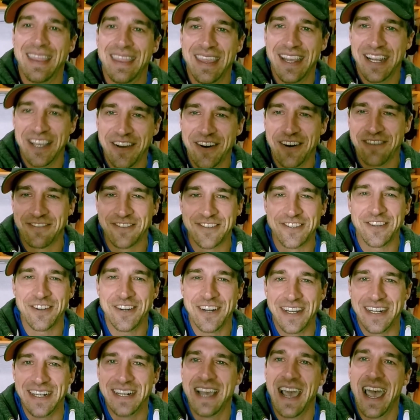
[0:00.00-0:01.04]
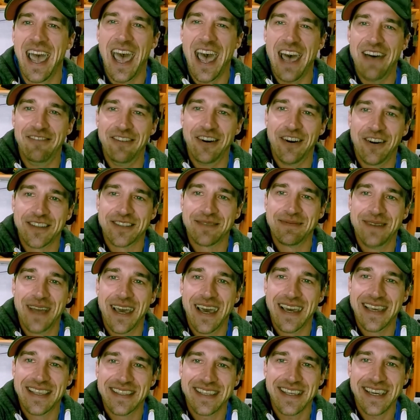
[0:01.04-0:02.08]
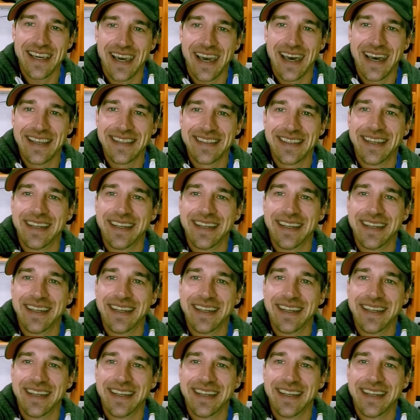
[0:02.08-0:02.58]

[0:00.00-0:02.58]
Thank you all for joining. Have an awesome day. See you guys.